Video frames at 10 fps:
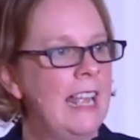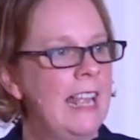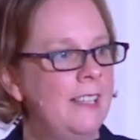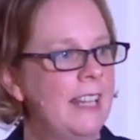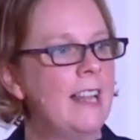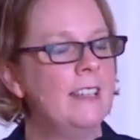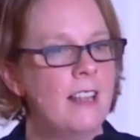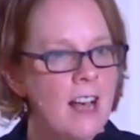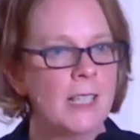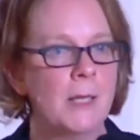It's that
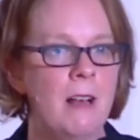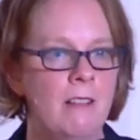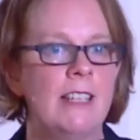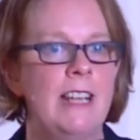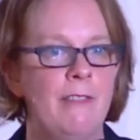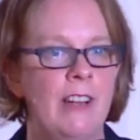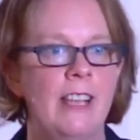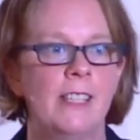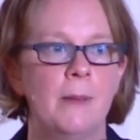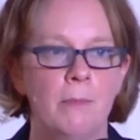last mile delivery.
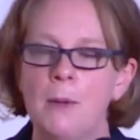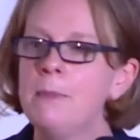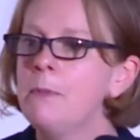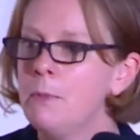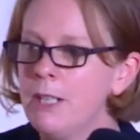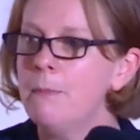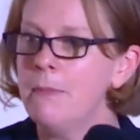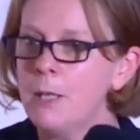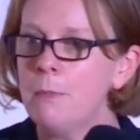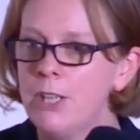It's the problems which are
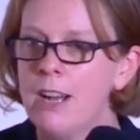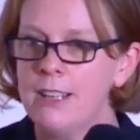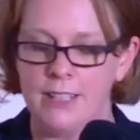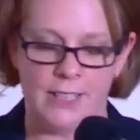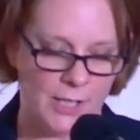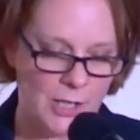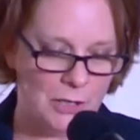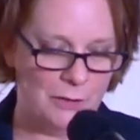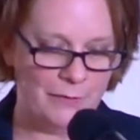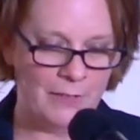much, much harder to
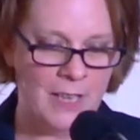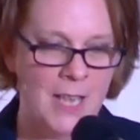solve.